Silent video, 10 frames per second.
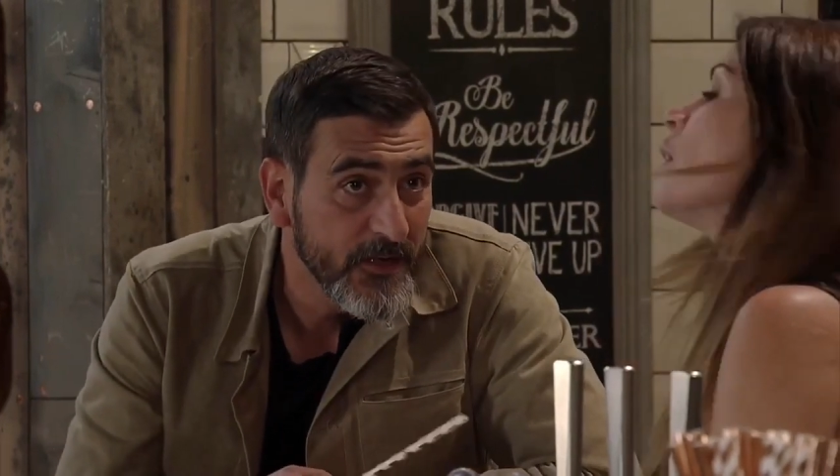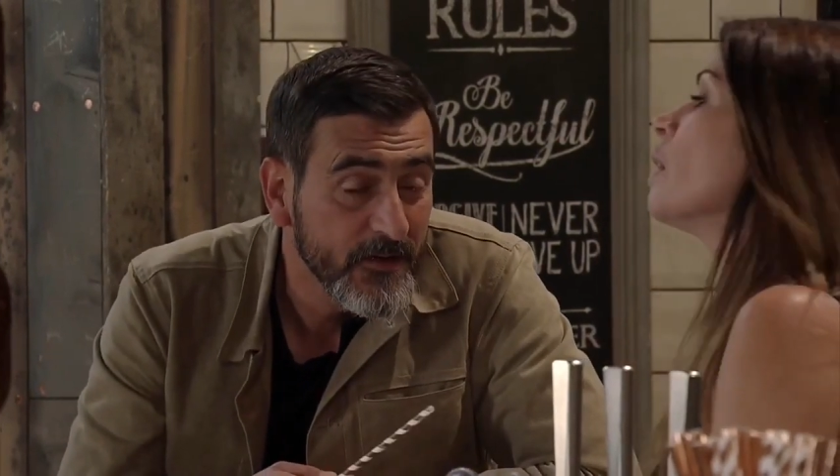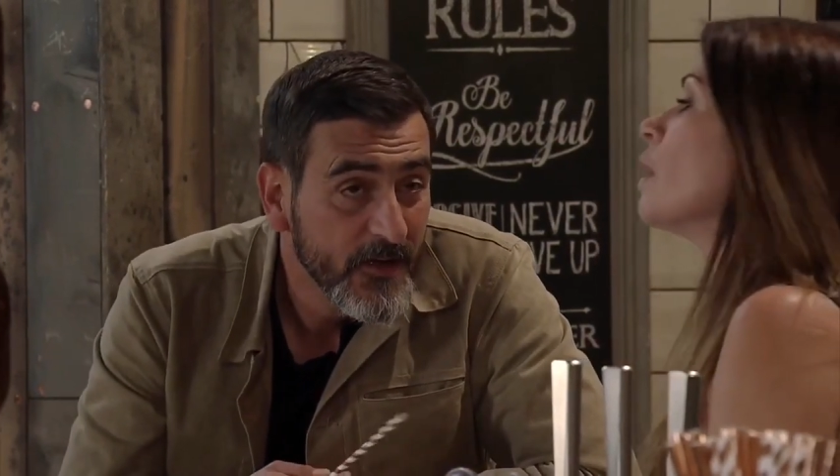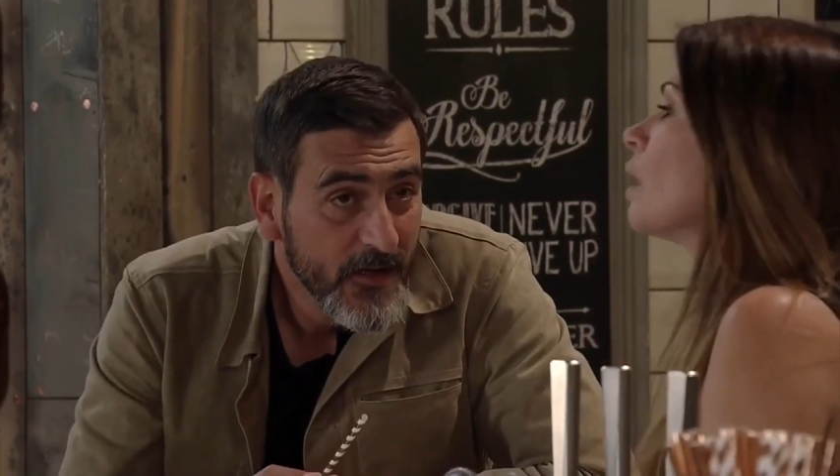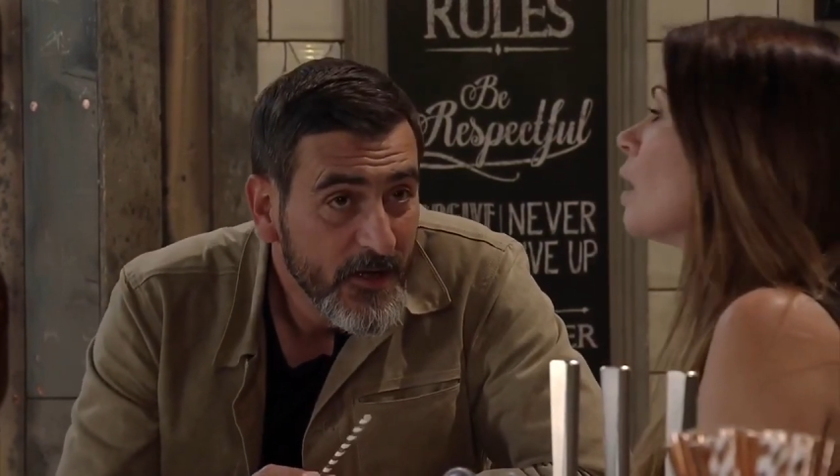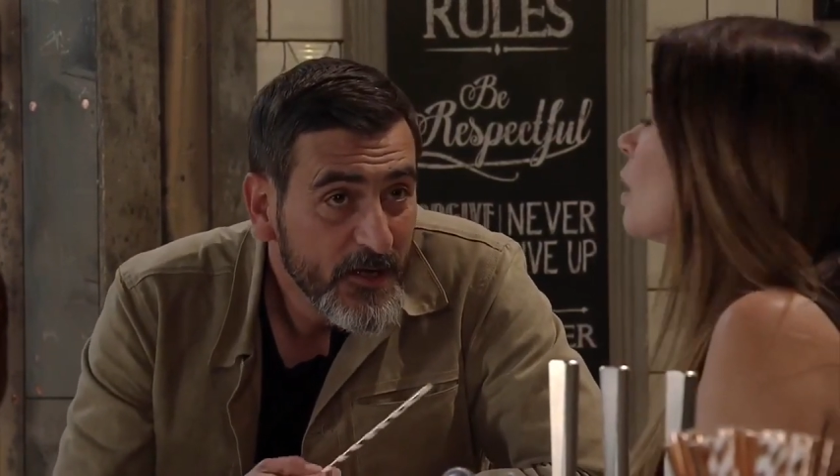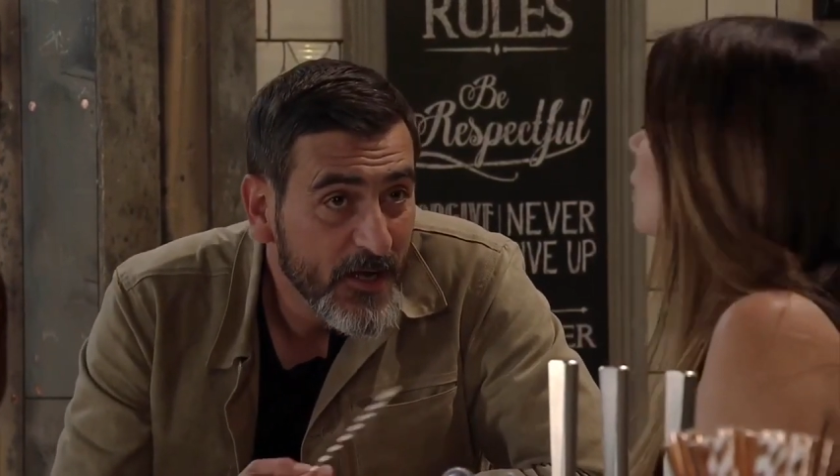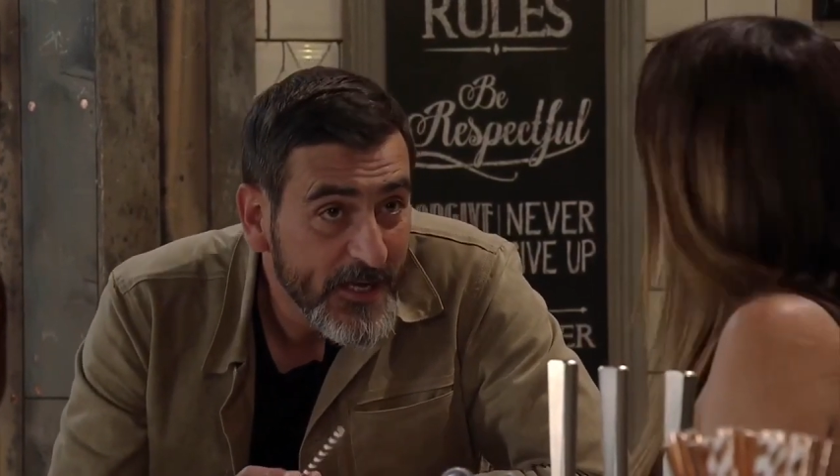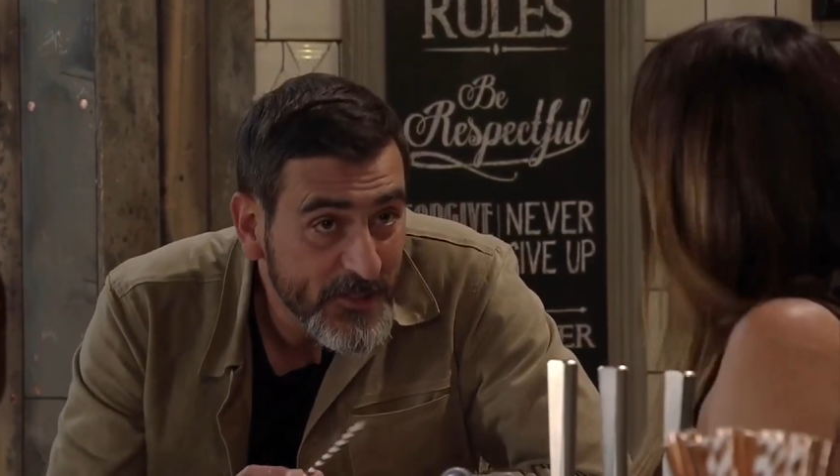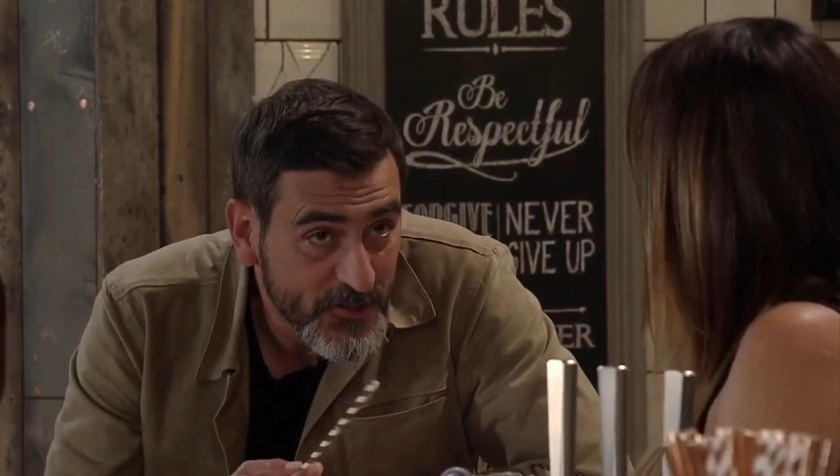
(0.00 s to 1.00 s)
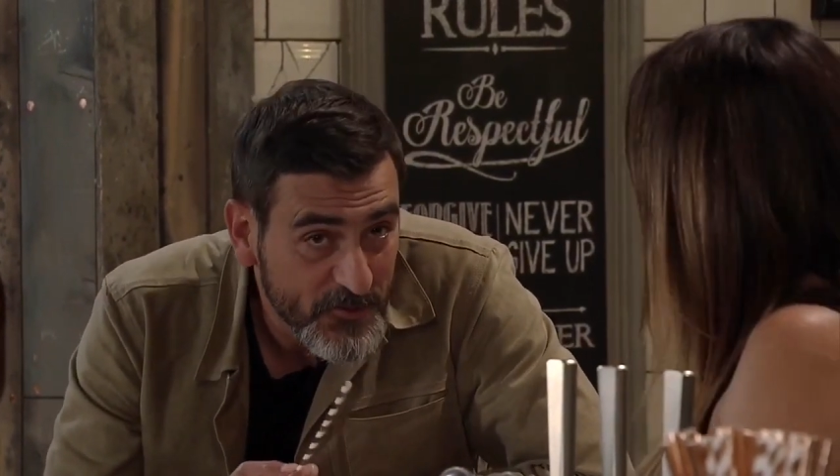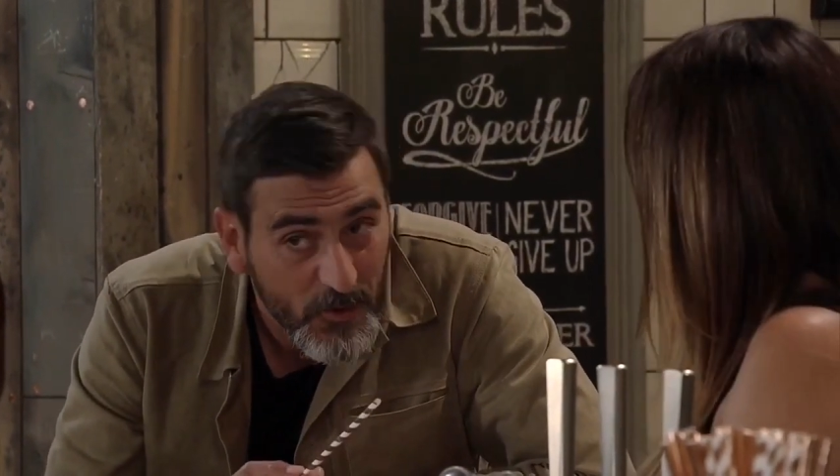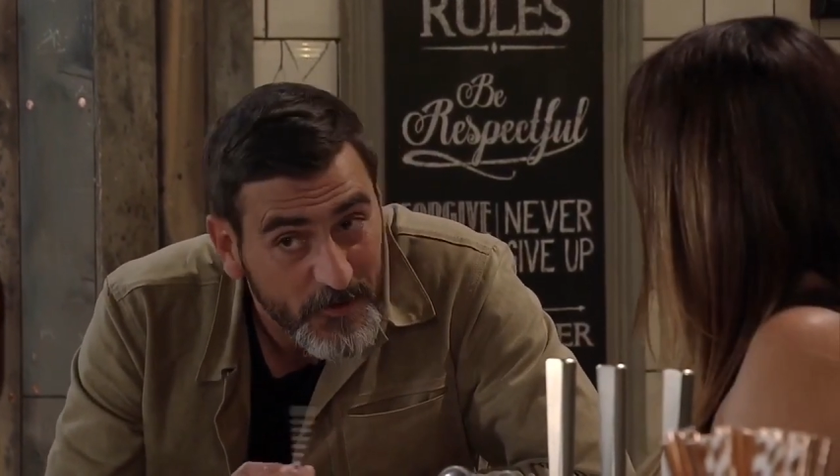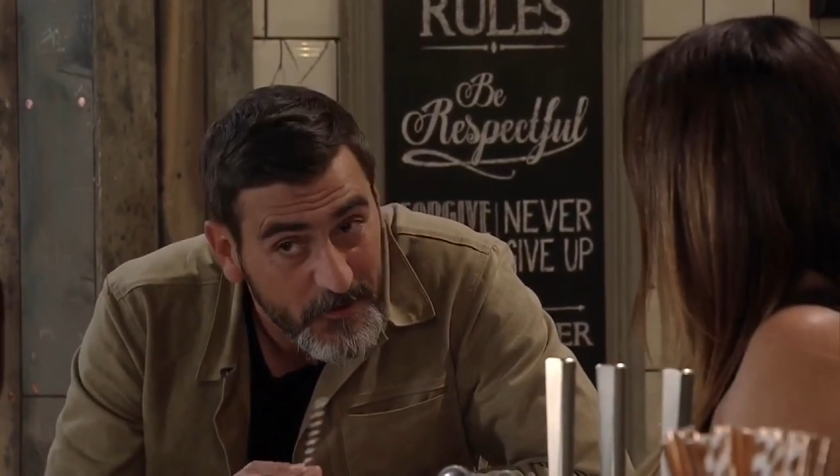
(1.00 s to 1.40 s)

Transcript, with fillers: and Kate's swanning